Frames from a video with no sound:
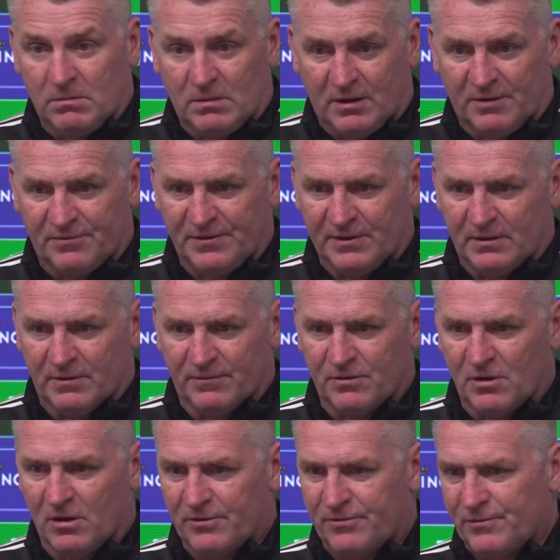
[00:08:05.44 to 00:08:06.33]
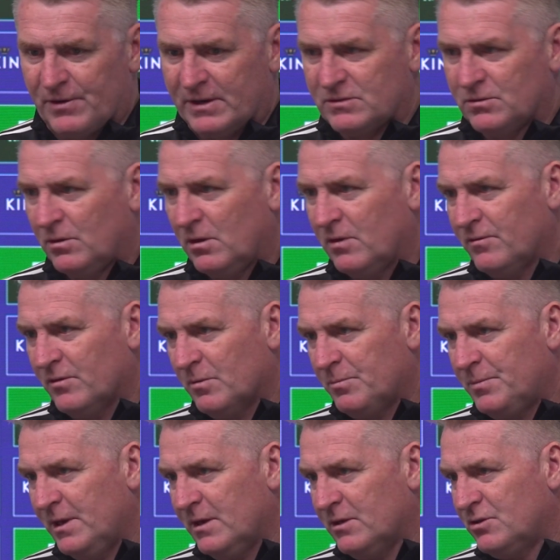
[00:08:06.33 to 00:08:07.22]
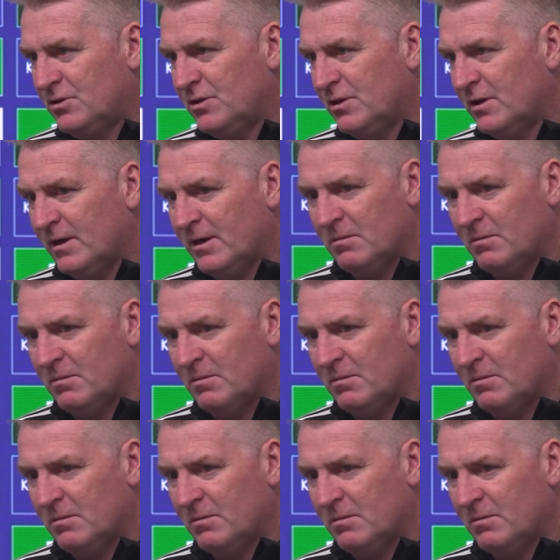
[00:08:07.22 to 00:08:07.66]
I think they've got a threat all over the pitch.